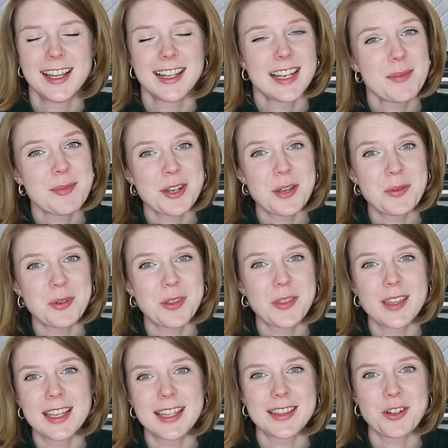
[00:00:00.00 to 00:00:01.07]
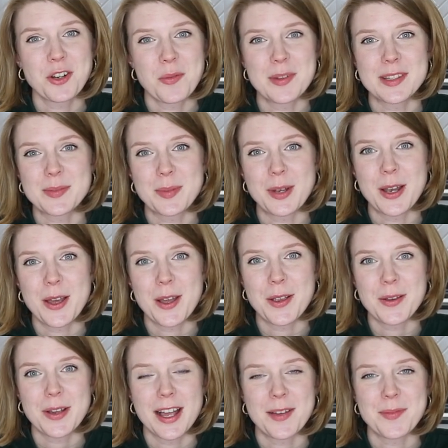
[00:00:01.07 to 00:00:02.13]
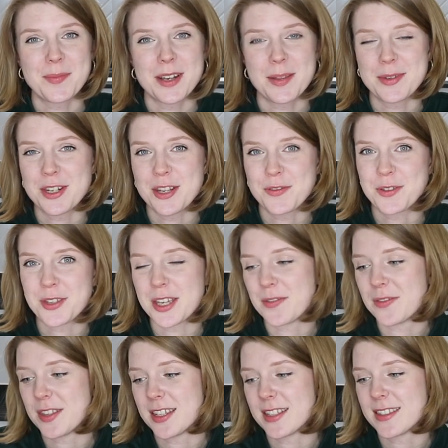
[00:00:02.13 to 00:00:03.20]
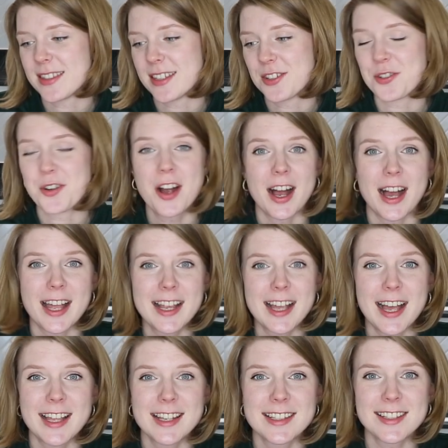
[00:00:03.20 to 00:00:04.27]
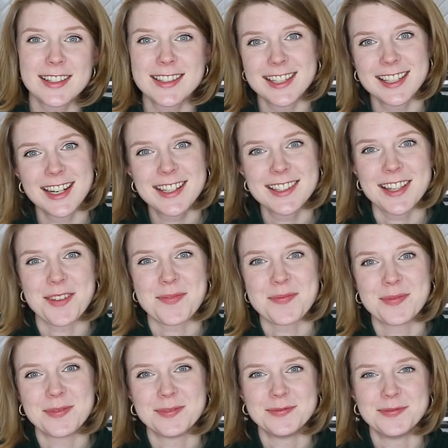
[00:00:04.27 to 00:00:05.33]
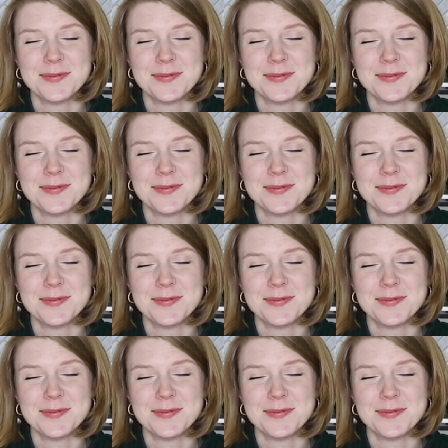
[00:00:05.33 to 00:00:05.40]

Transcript: Let me know what you think in the comments below. Let me know if you give this a try and I'll see you next time.